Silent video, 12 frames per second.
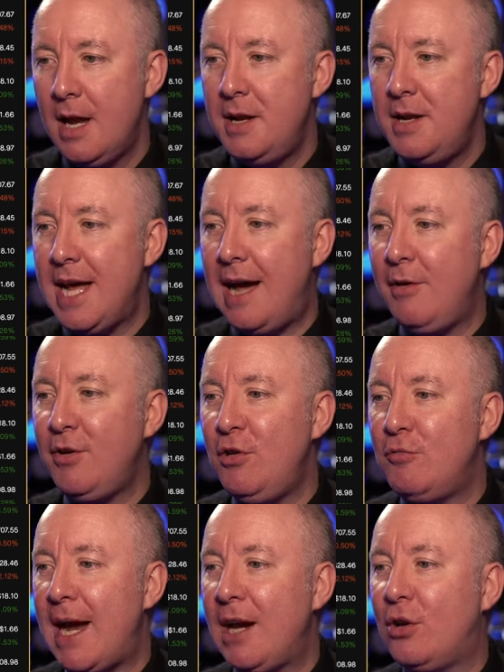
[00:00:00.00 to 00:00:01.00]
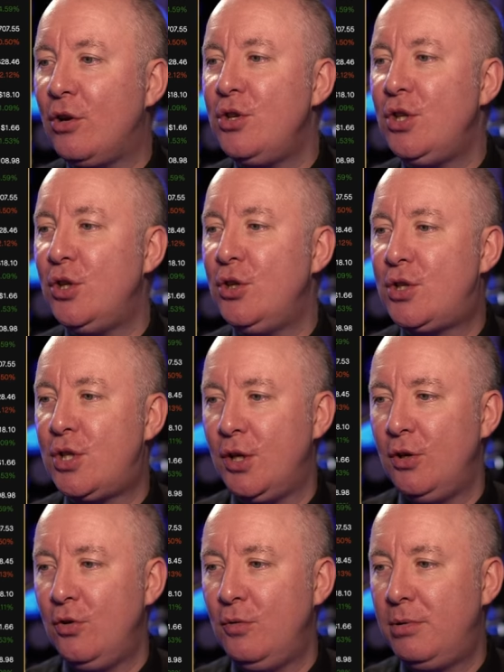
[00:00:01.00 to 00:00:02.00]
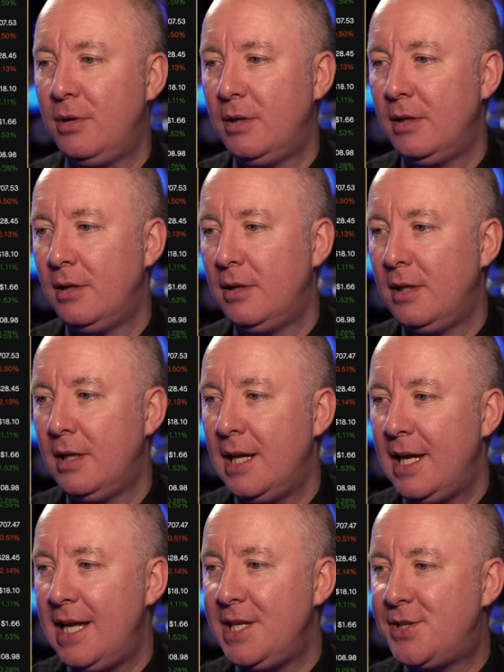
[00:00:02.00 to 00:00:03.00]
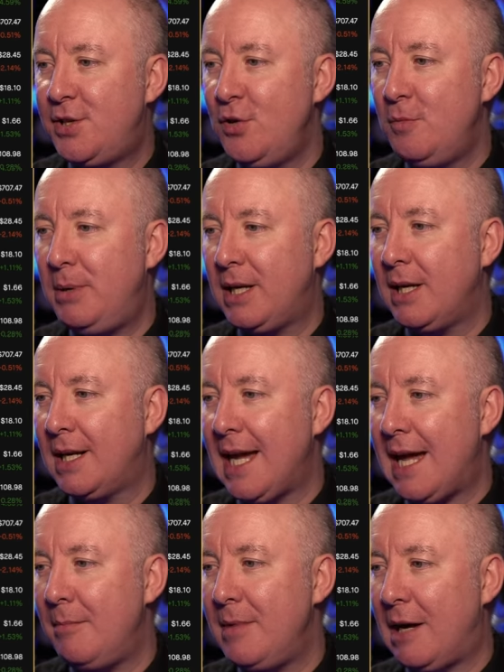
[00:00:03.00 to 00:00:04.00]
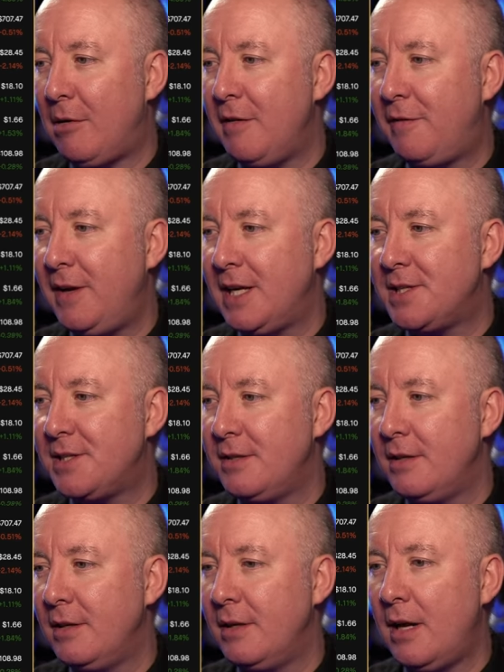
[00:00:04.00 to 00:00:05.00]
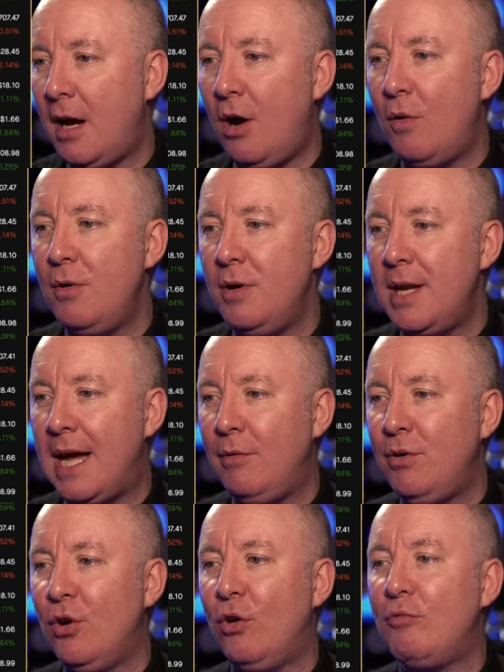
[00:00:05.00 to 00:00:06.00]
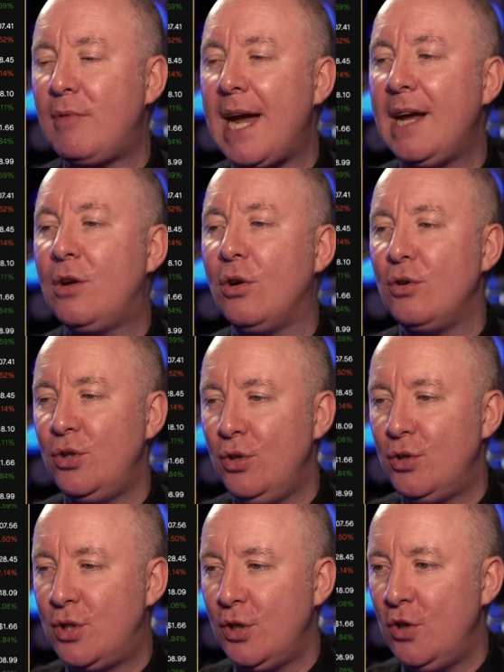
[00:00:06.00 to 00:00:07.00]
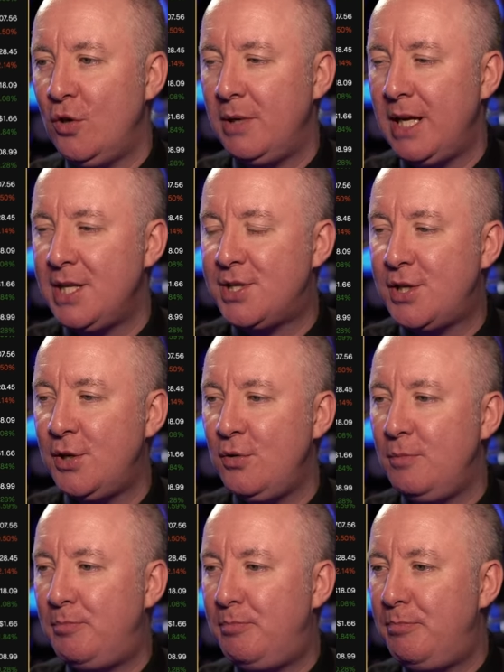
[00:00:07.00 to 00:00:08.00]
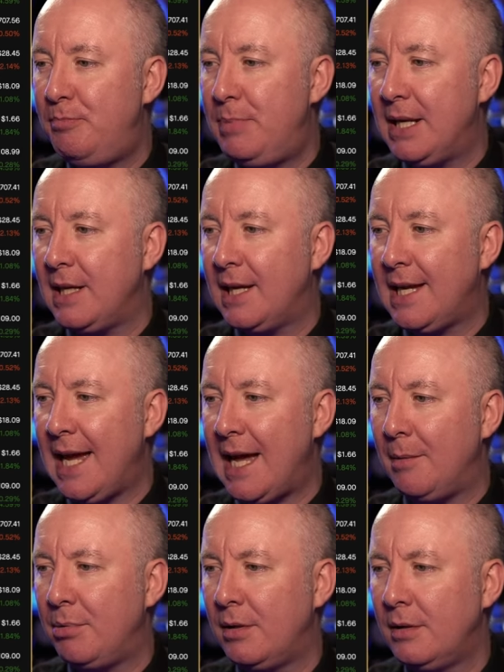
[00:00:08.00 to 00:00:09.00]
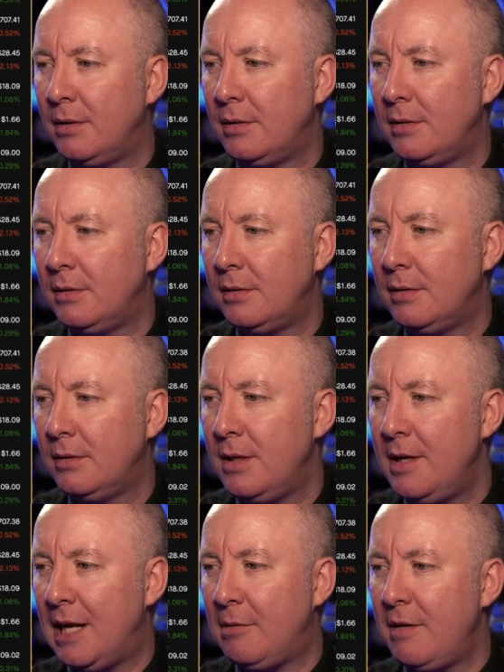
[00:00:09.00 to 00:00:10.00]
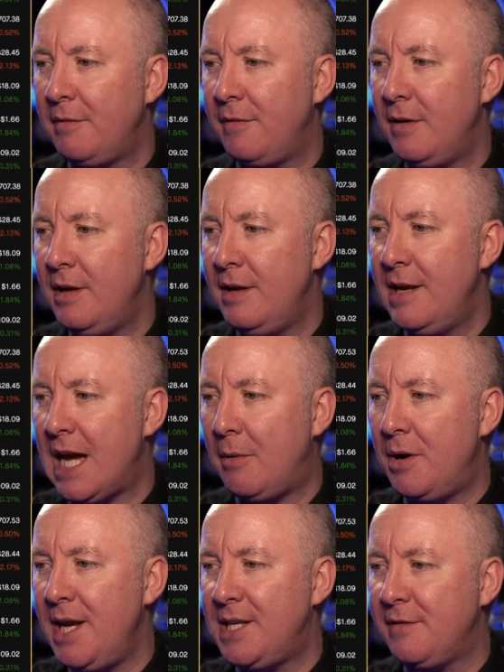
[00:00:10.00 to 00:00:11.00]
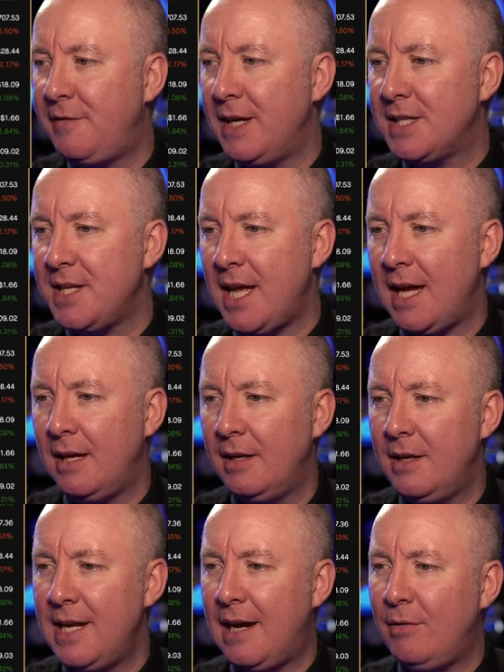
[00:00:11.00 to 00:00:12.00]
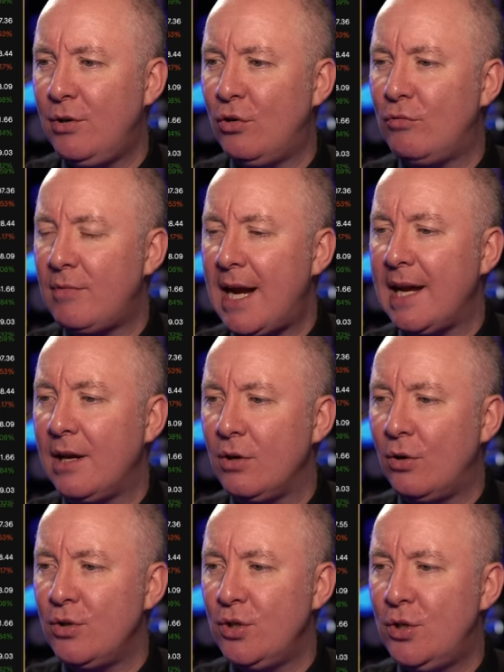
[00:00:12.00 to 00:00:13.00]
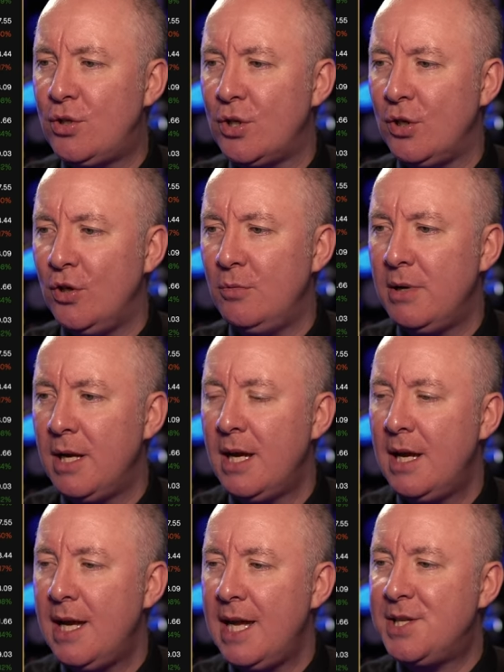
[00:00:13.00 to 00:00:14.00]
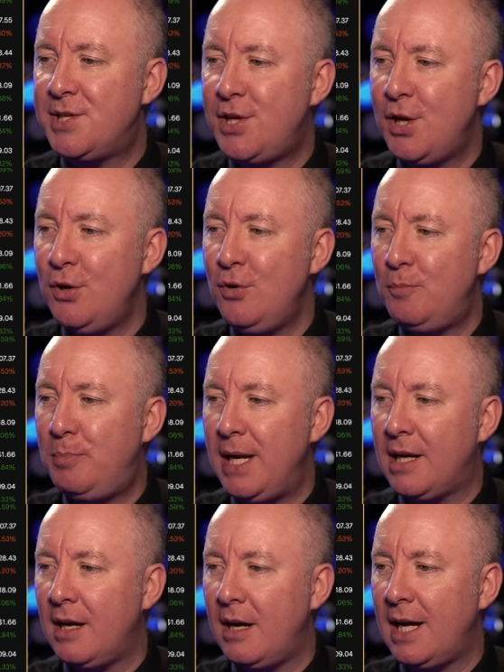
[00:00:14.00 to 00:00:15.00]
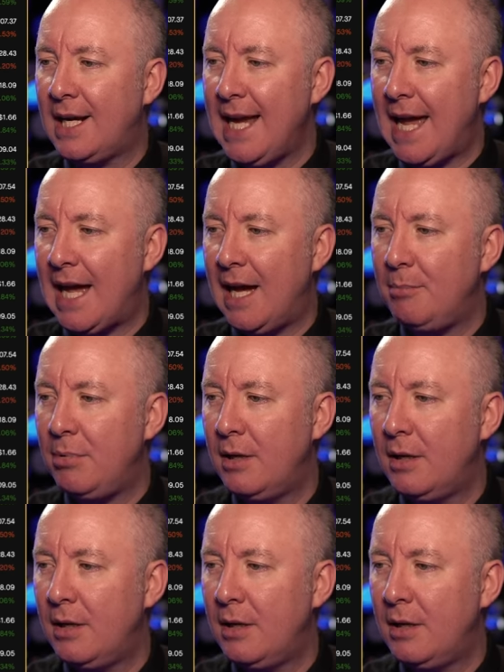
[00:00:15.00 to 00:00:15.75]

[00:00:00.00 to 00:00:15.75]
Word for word: now you rank on YouTube is too big a gap. Now I fixed. Oh, now your rank on YouTube is too big a gap. Now I've now I need to fix that. Now your rank on YouTube is too bigger a gap.